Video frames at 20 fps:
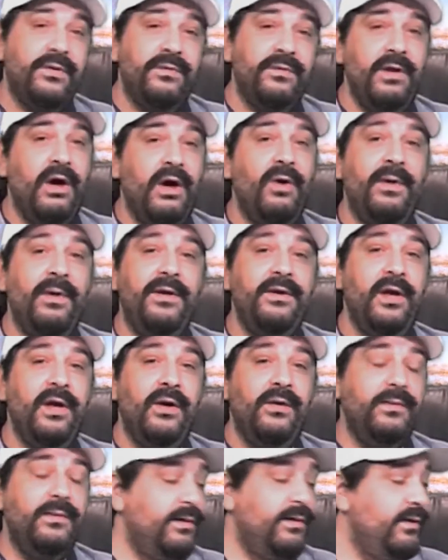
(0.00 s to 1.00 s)
So no and
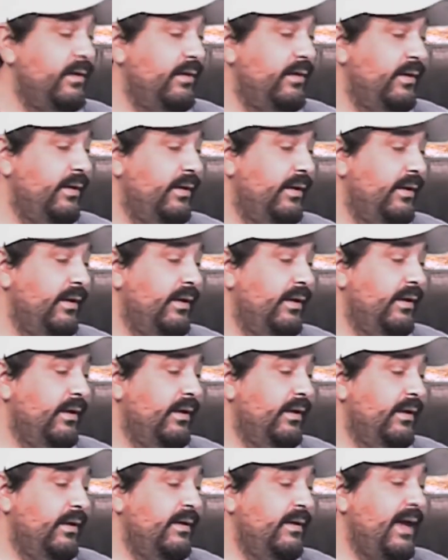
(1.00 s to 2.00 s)
no.
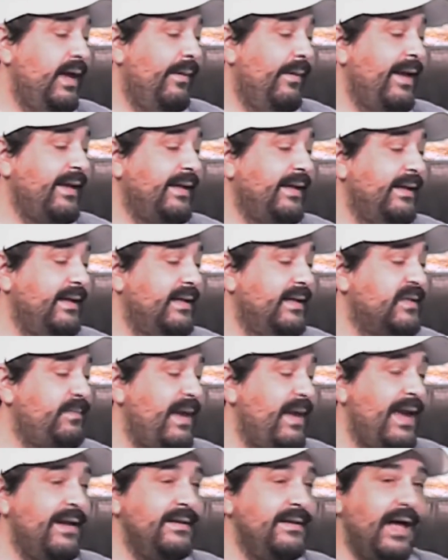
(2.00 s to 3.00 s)
Now I can
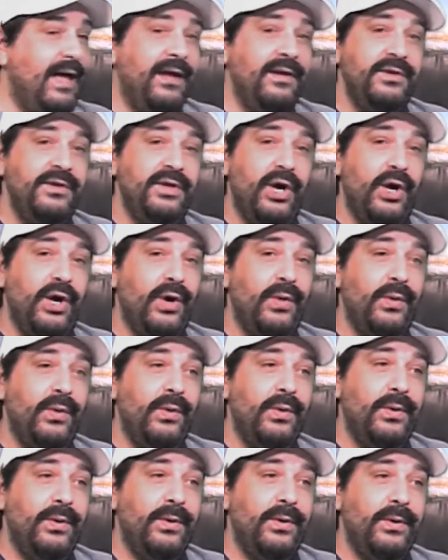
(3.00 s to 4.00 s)
expand on
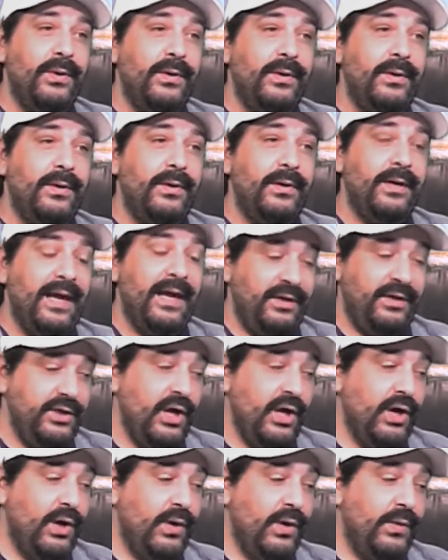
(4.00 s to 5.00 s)
no
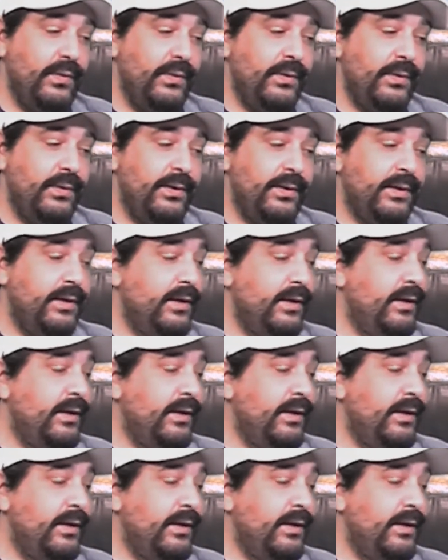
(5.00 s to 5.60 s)
and no.